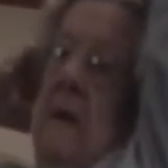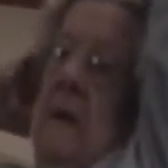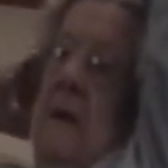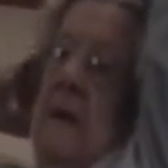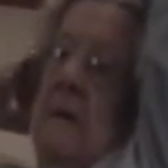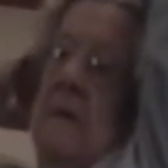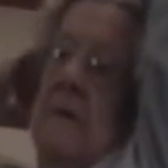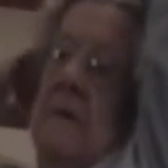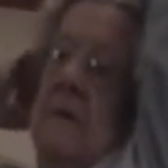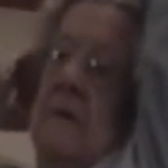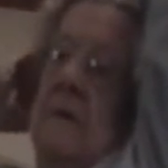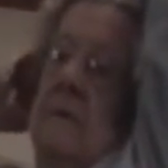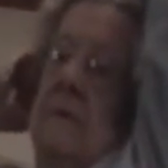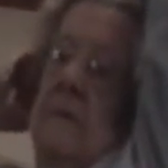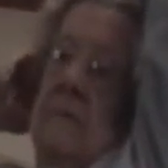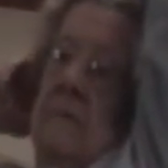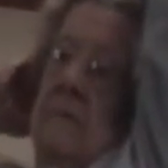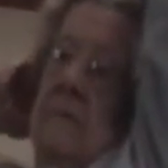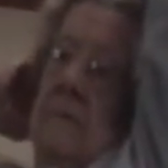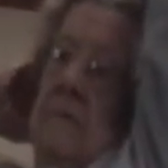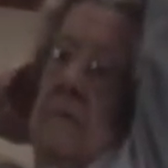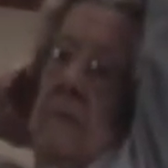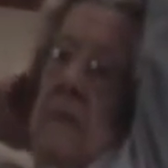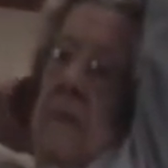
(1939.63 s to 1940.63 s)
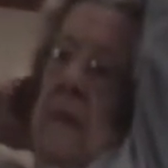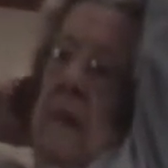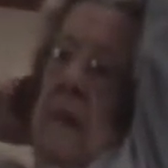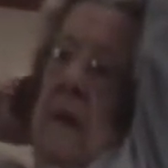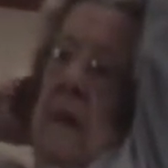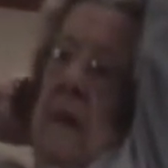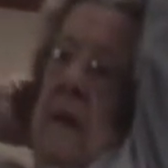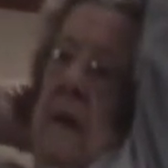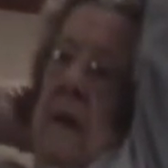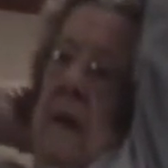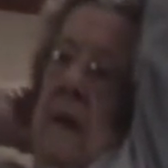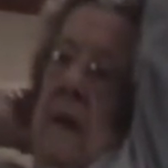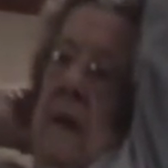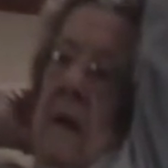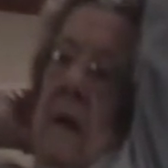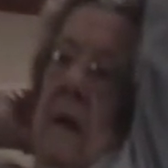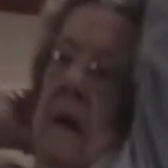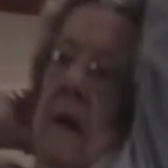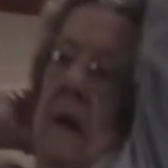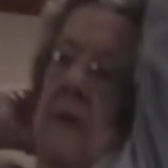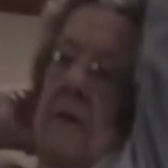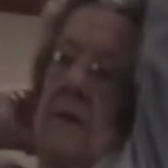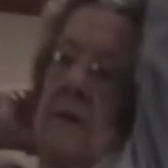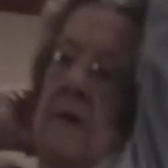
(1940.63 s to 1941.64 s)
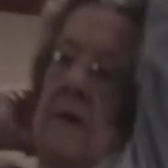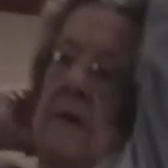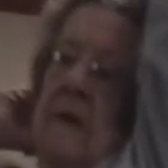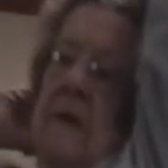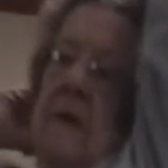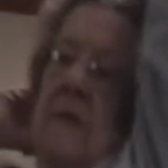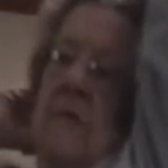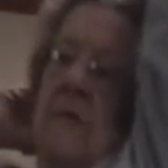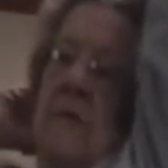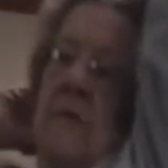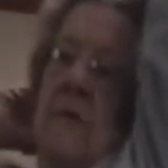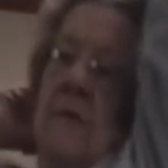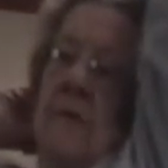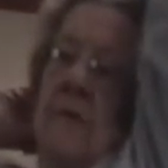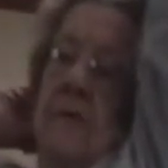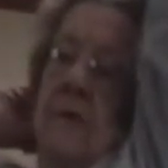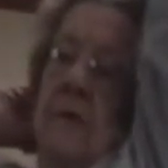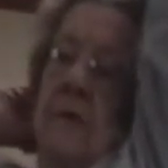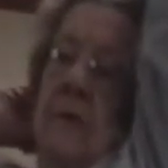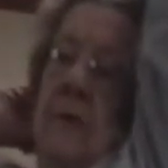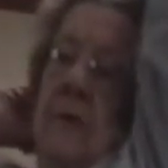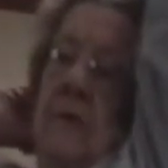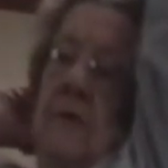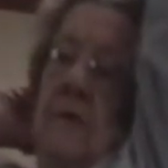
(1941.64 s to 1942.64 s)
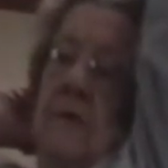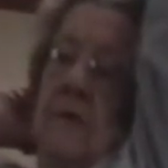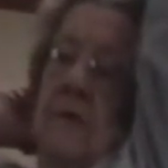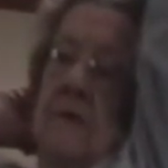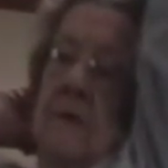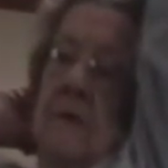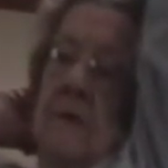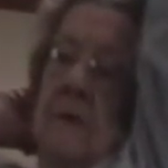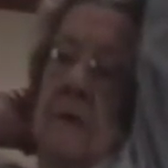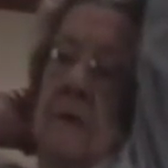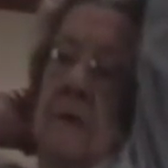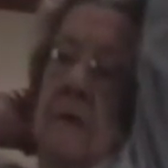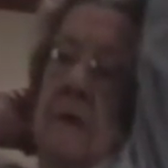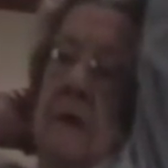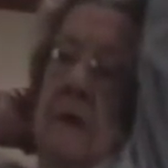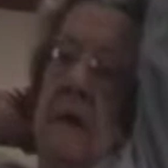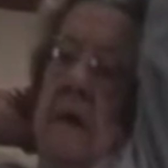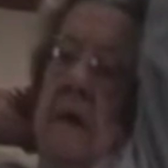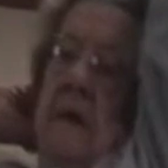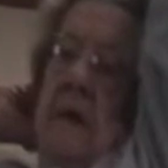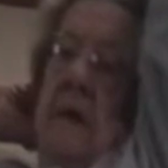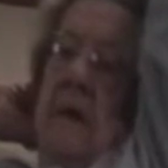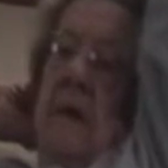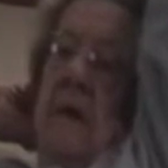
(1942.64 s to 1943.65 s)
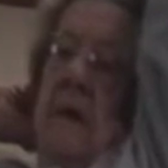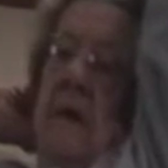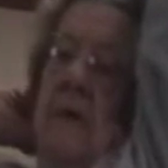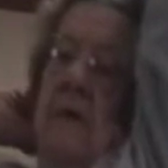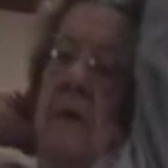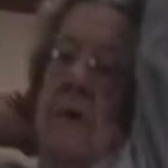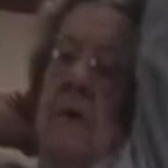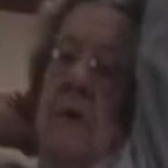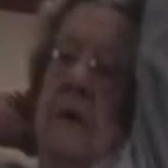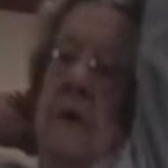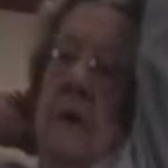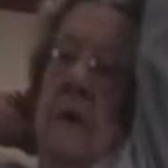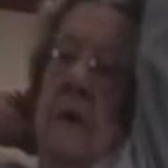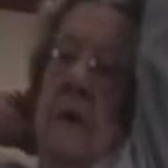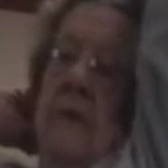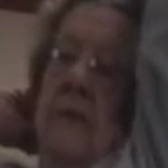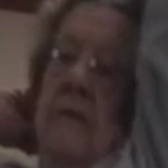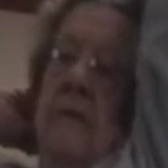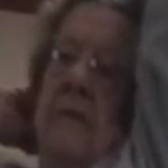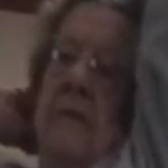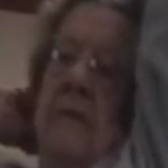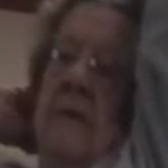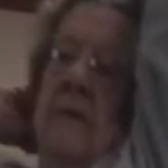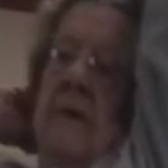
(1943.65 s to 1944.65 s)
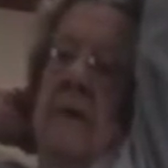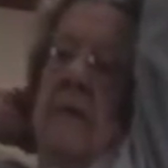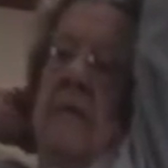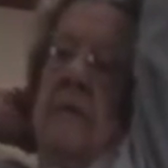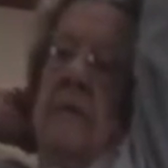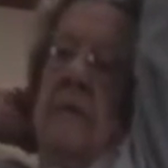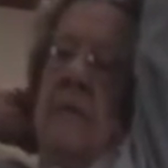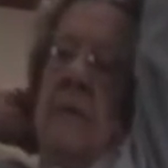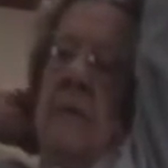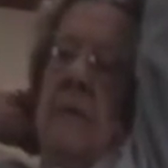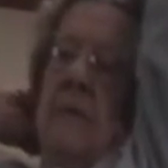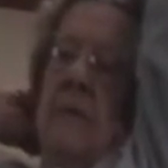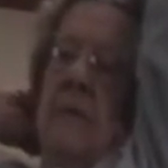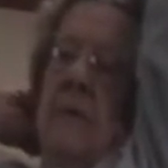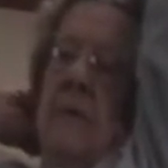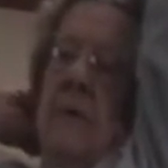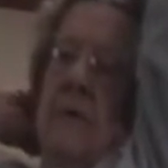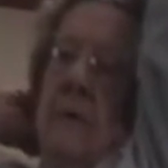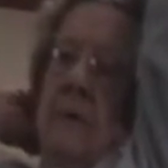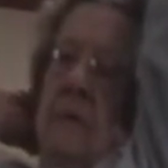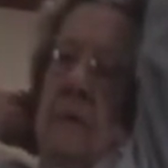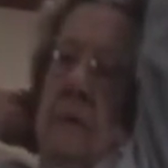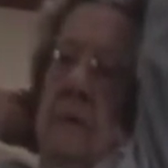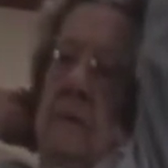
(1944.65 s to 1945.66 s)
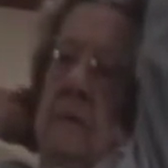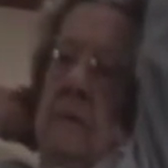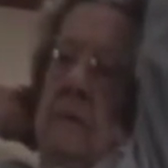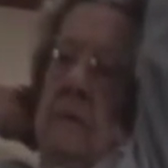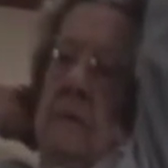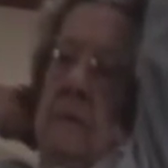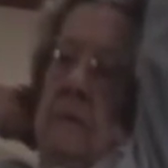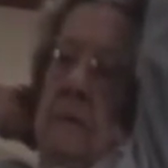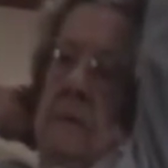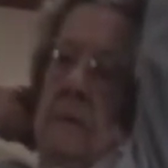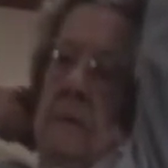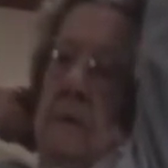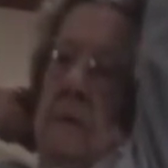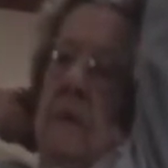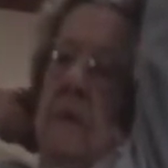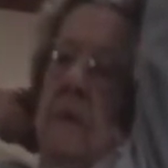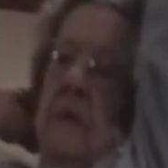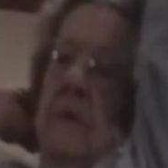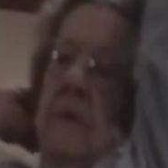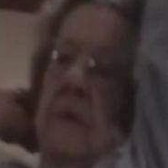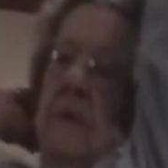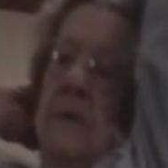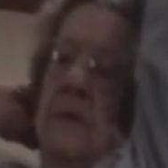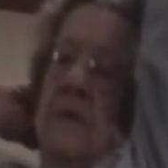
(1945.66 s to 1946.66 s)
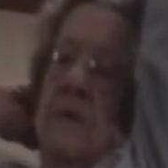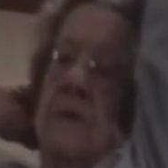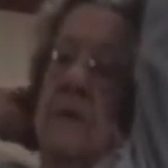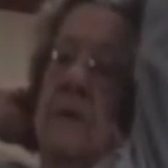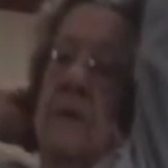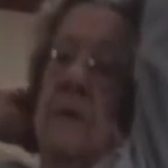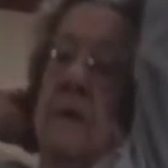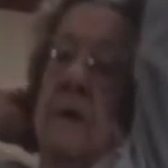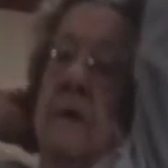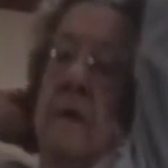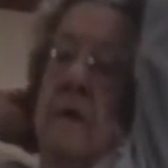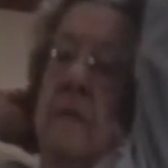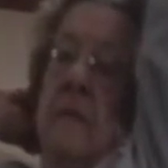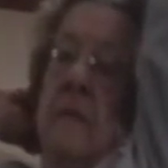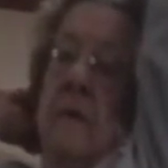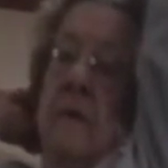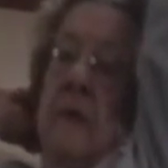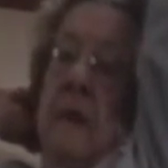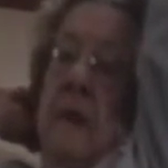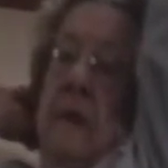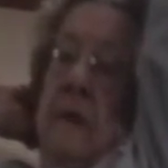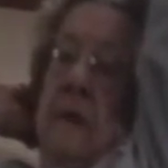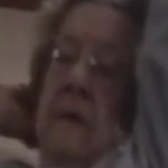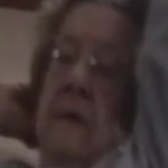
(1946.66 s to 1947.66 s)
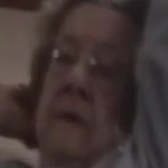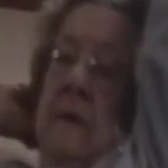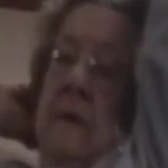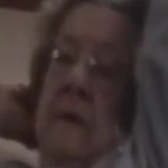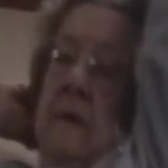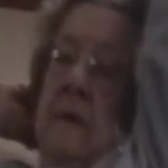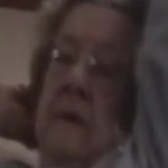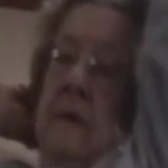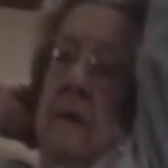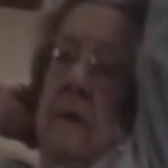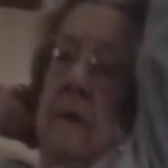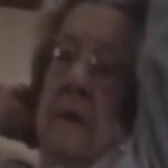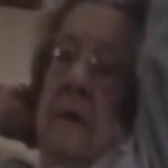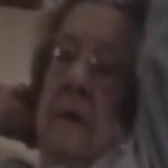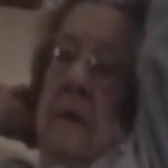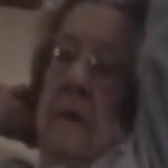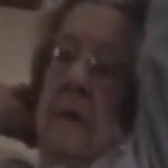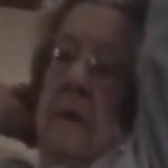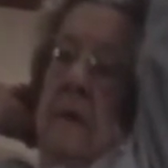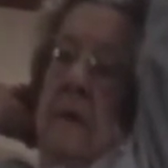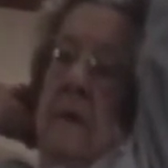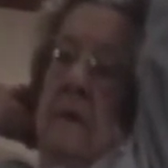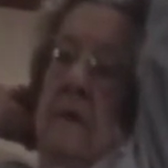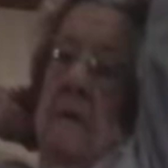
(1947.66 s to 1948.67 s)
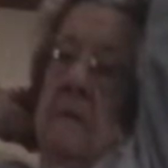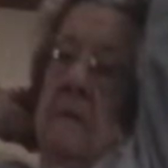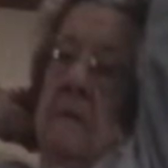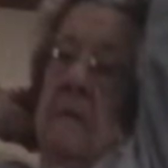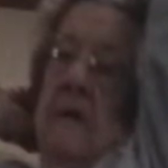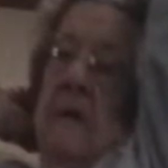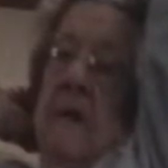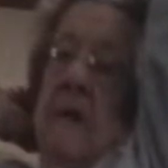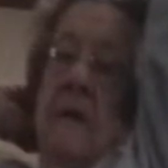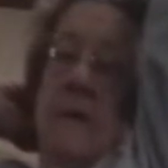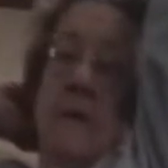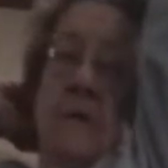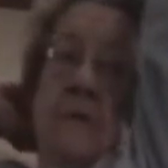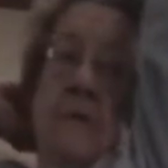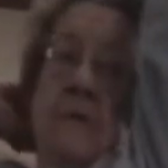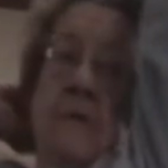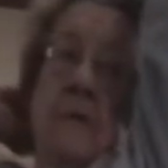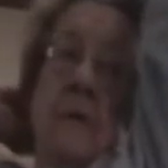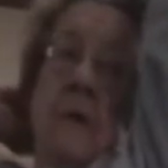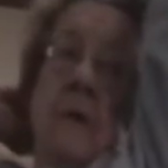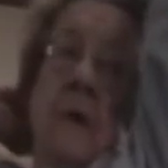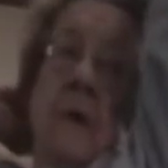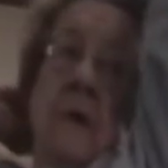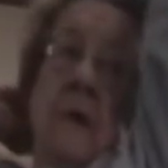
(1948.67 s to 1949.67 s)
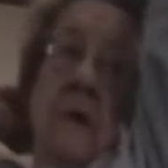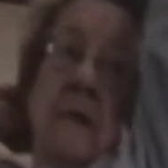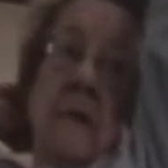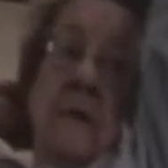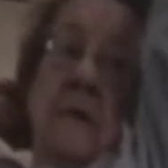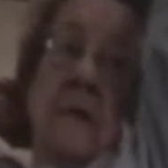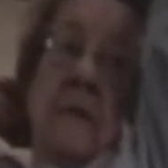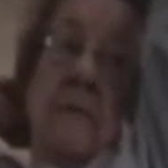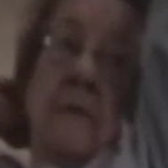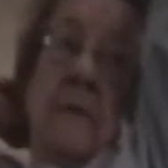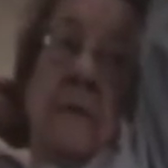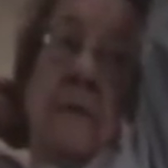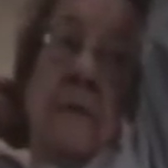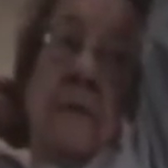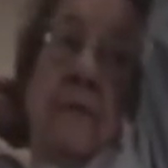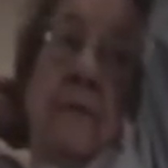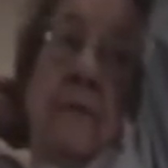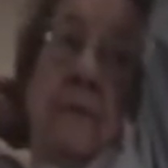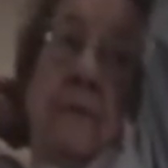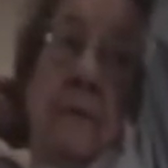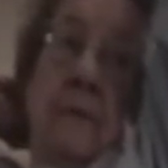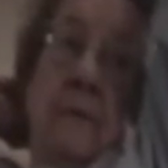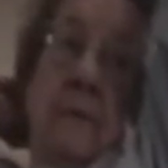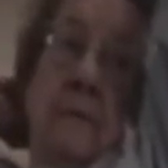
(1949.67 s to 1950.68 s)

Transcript: So I used to come home for lunch, or even before going to school in the morning, we had to do all the stuff before.